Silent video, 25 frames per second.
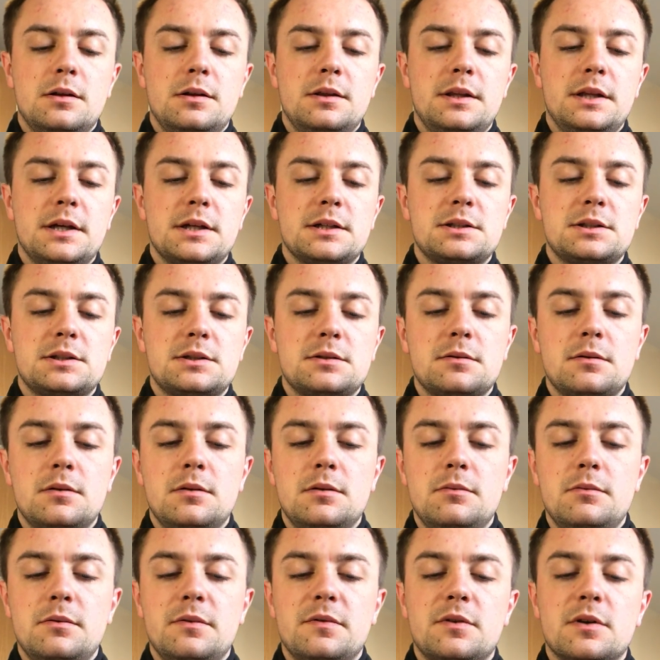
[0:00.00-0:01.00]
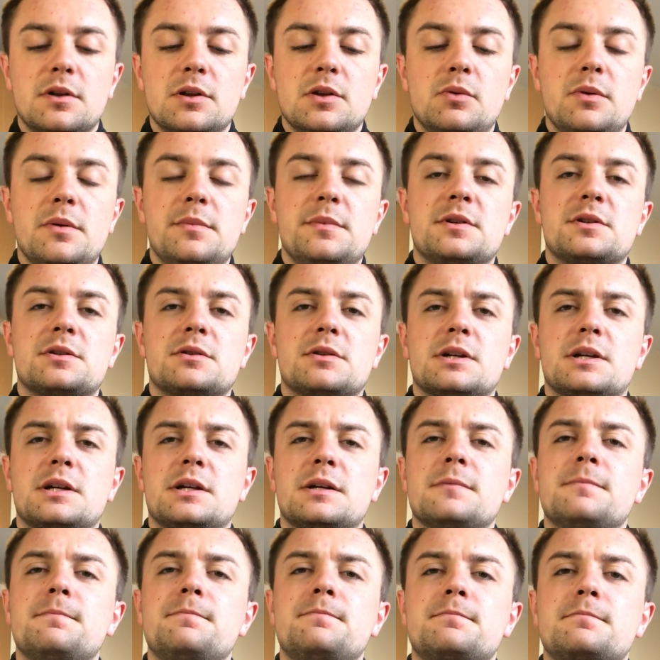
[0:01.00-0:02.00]
Next, we've got the women's
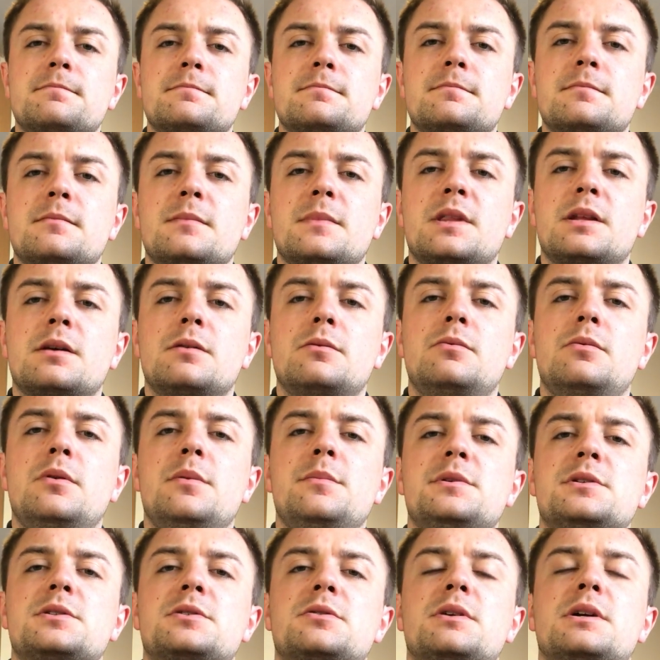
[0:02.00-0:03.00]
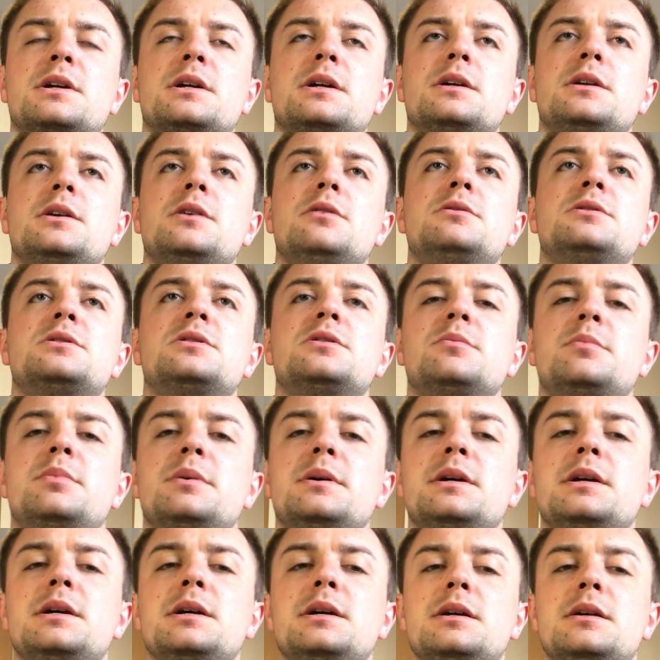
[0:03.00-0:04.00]
cricket. Women's cricket used to
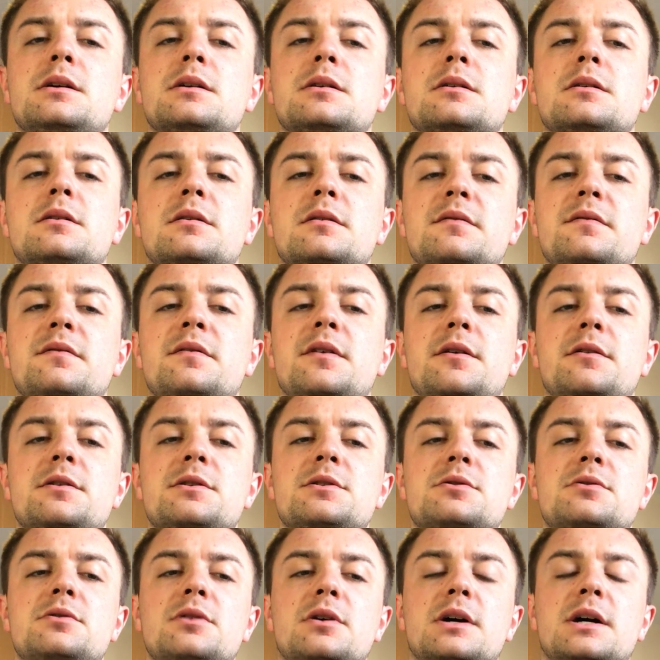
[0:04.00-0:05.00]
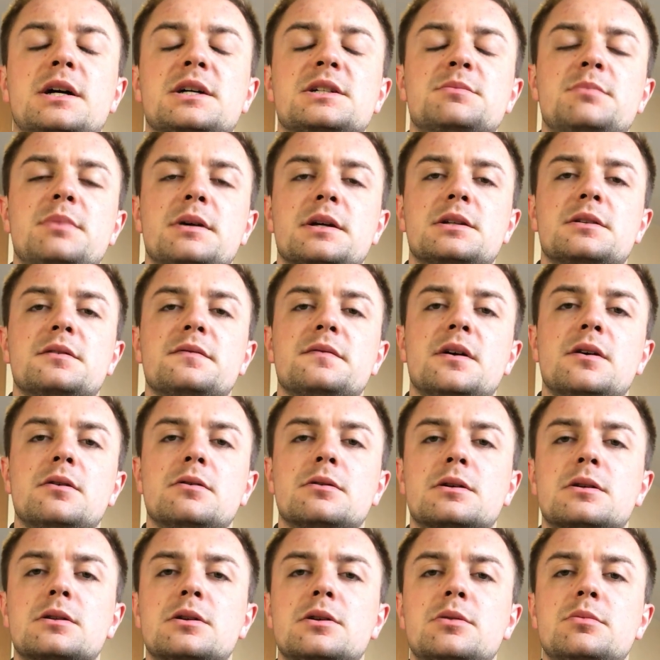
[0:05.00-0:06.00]
be a very strong aspect of
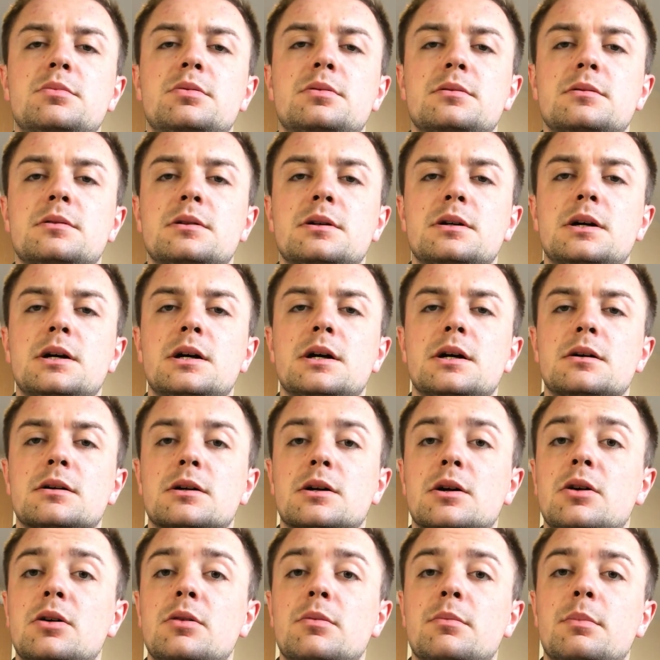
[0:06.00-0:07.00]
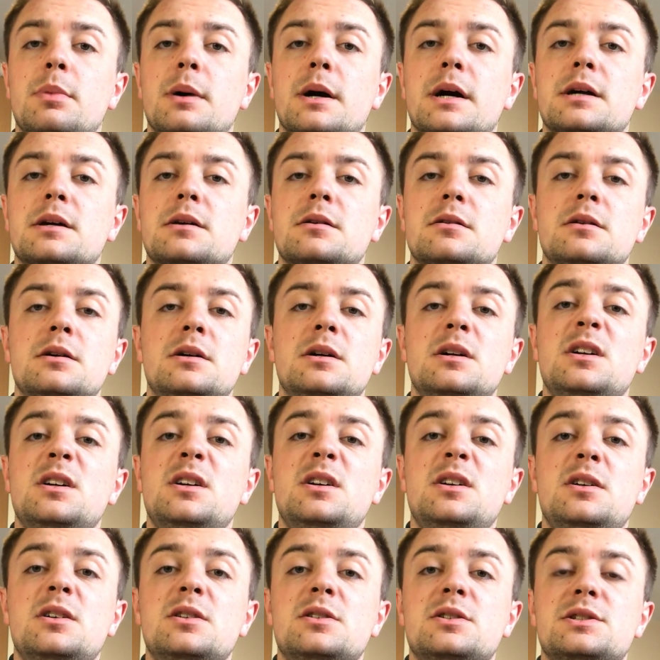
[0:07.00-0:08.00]
our club, going back
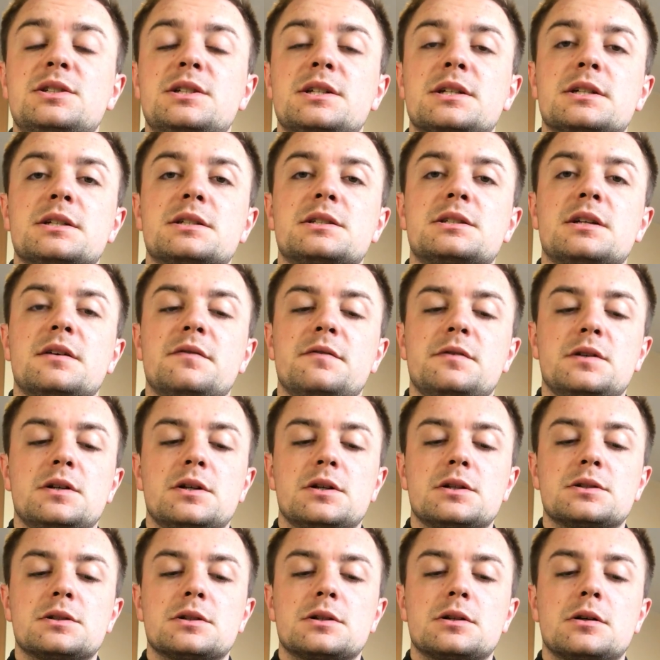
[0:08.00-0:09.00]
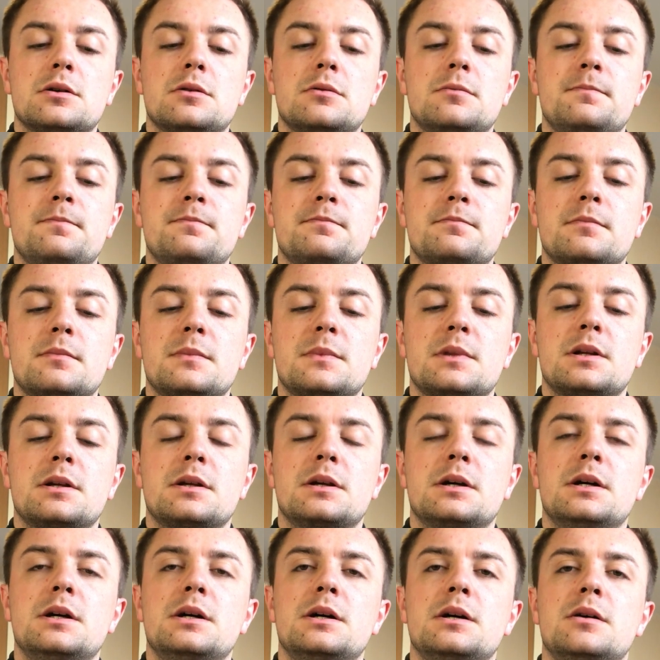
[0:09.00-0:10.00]
6-7 years ago,
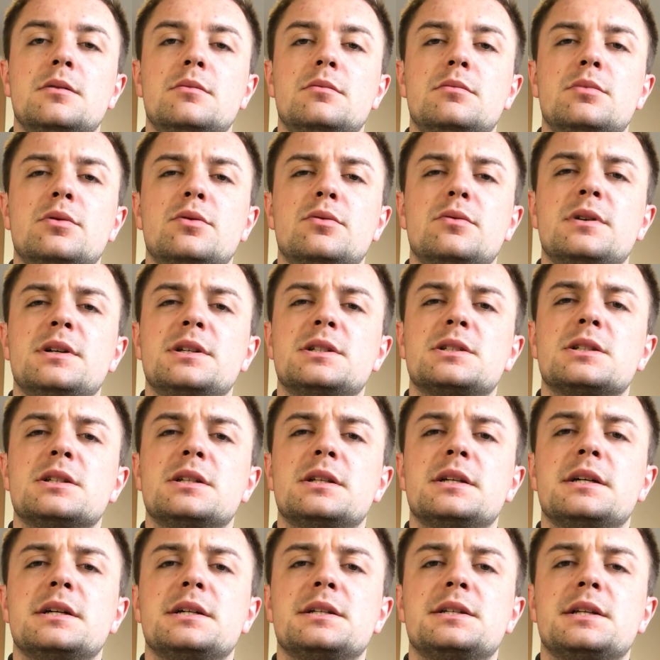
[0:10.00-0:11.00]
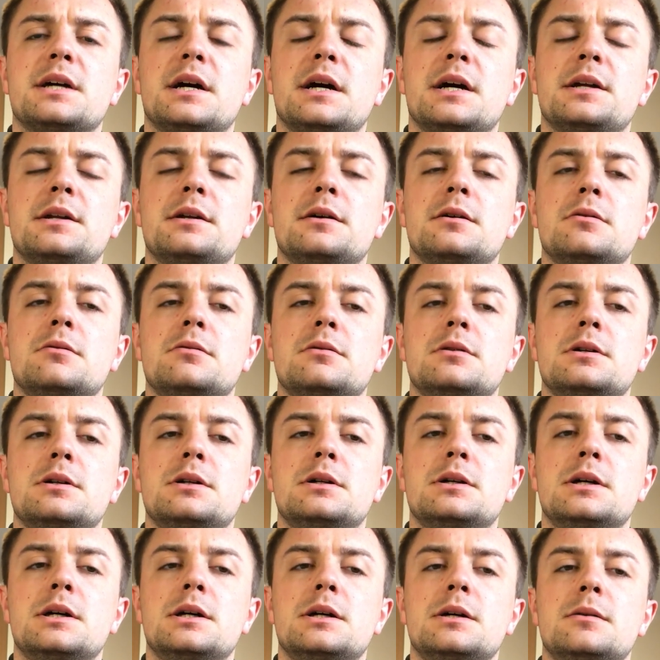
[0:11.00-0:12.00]
but recently it had died out,
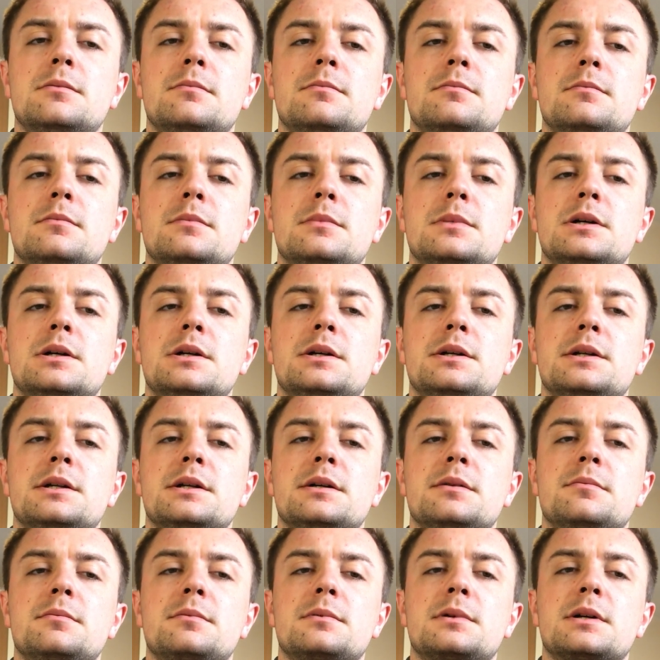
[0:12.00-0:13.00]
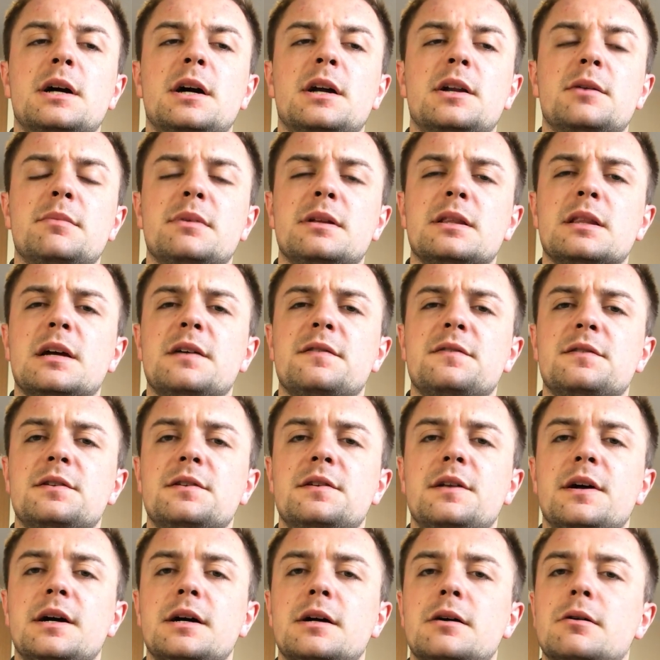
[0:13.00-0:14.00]
and it had kind of been left to
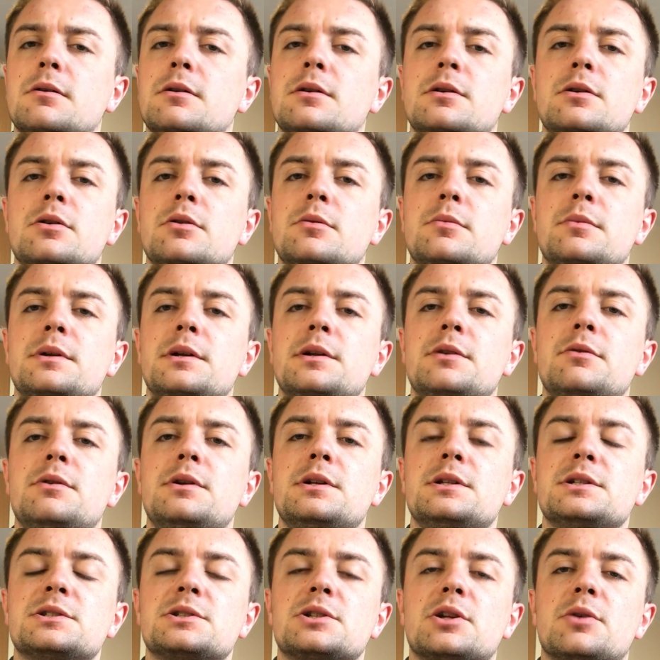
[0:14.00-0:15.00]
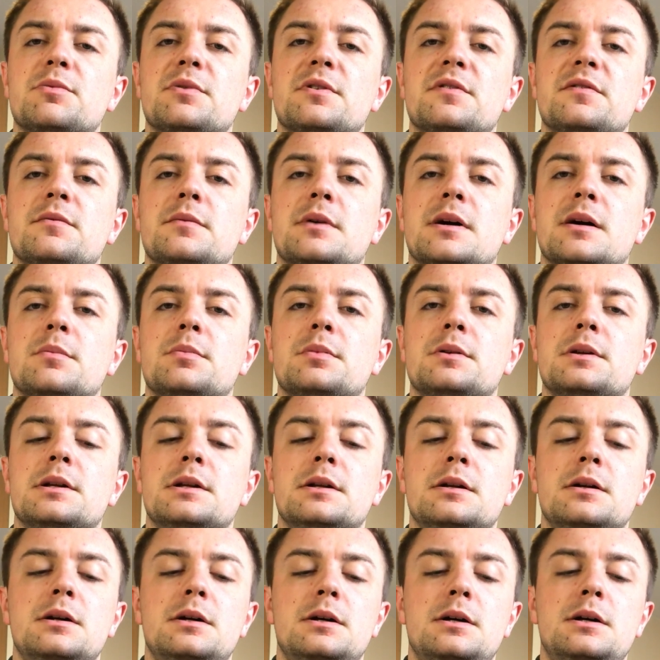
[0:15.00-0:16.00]
die out and nobody had really stopped it from happening.